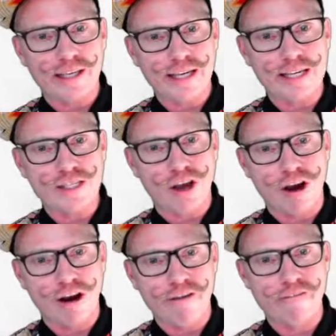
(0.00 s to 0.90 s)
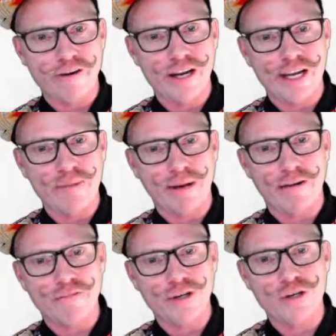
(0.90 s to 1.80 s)
it's hovering
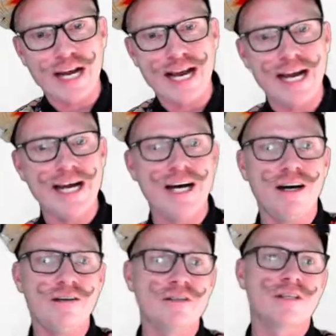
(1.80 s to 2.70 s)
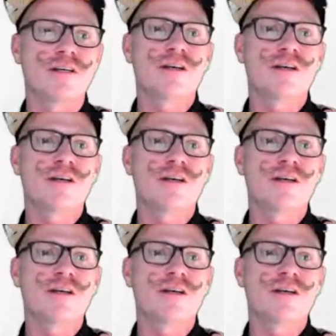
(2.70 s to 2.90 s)
above the ground.